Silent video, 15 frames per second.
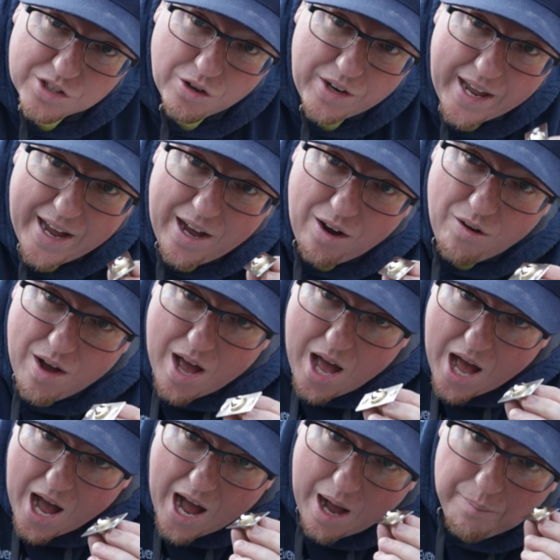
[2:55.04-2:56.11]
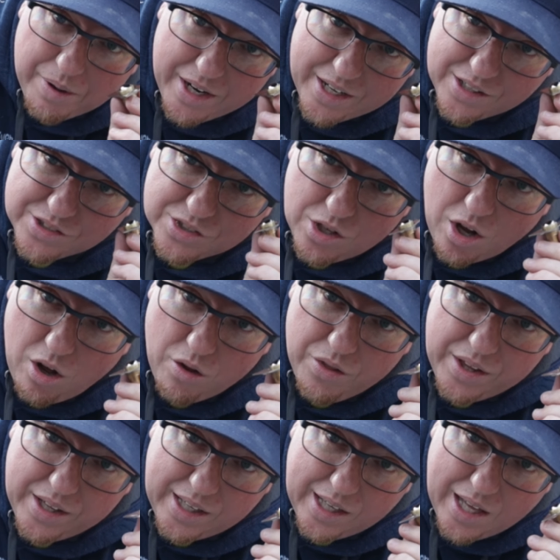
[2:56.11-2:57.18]
So now I'm going to install
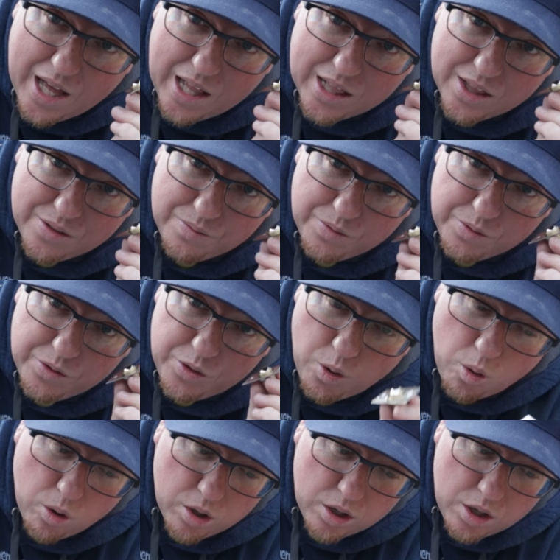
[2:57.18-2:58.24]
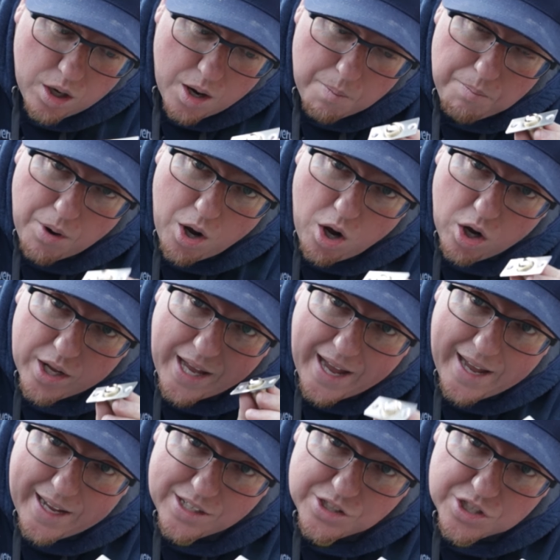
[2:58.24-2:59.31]
the door ball
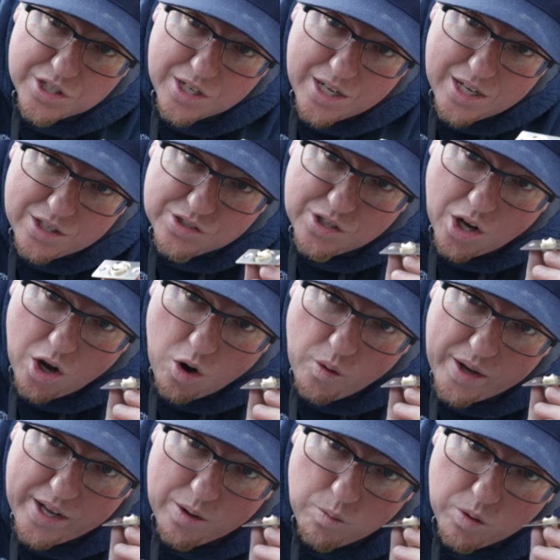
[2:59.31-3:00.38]
catch so it